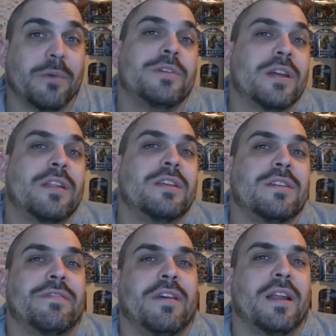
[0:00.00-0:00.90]
which I think is a
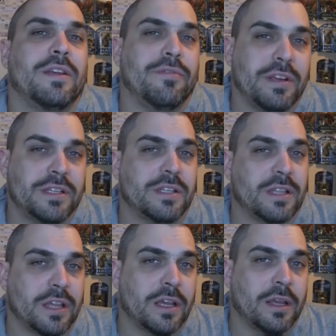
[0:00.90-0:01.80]
fairly recent
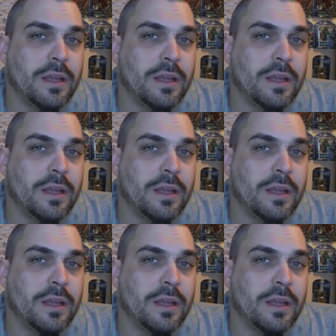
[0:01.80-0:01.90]
thing.